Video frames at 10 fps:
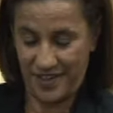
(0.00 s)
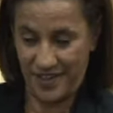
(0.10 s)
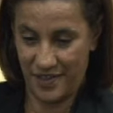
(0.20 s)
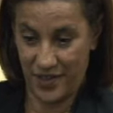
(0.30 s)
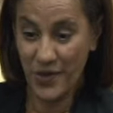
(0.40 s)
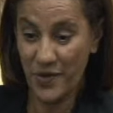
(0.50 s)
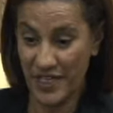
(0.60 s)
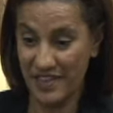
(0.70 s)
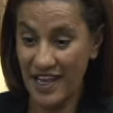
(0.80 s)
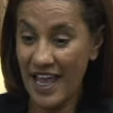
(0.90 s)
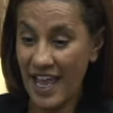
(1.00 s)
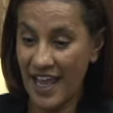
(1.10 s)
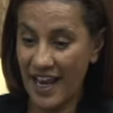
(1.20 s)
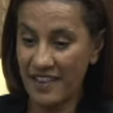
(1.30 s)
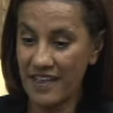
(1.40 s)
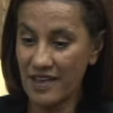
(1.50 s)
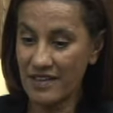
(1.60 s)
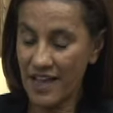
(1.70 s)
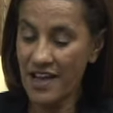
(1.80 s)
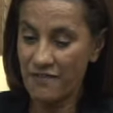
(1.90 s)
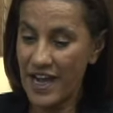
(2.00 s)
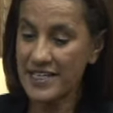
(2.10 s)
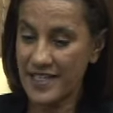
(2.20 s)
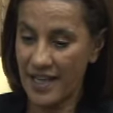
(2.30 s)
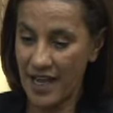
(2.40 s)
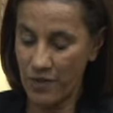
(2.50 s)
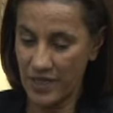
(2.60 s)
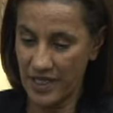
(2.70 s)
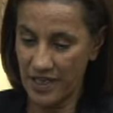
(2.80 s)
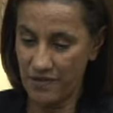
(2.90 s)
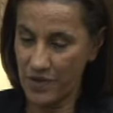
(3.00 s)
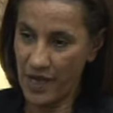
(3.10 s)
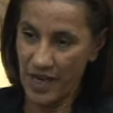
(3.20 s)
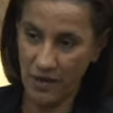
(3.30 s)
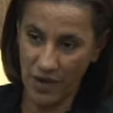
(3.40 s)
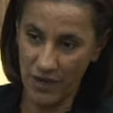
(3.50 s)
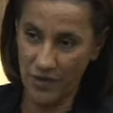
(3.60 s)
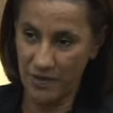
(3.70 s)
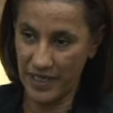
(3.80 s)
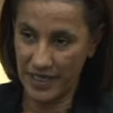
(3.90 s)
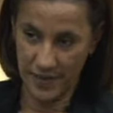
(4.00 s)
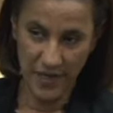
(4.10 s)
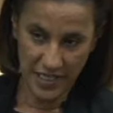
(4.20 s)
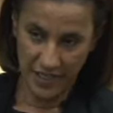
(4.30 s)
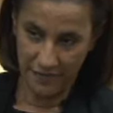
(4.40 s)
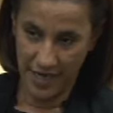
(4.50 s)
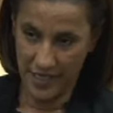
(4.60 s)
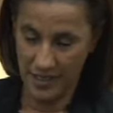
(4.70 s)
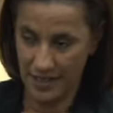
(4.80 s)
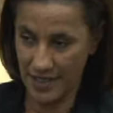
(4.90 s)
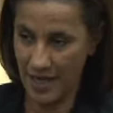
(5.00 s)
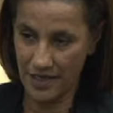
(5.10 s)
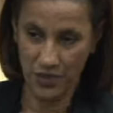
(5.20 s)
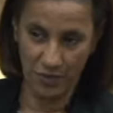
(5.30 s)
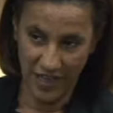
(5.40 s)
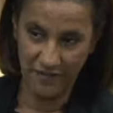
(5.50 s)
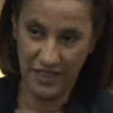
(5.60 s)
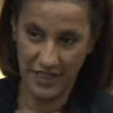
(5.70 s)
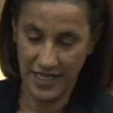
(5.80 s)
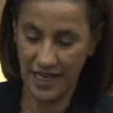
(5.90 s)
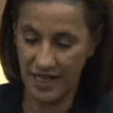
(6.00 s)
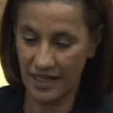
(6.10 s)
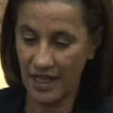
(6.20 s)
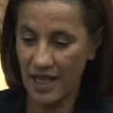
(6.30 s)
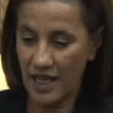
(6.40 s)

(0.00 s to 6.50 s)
it grew. And I think advice that I would give to anyone who really, especially fashion designers, whomever is here,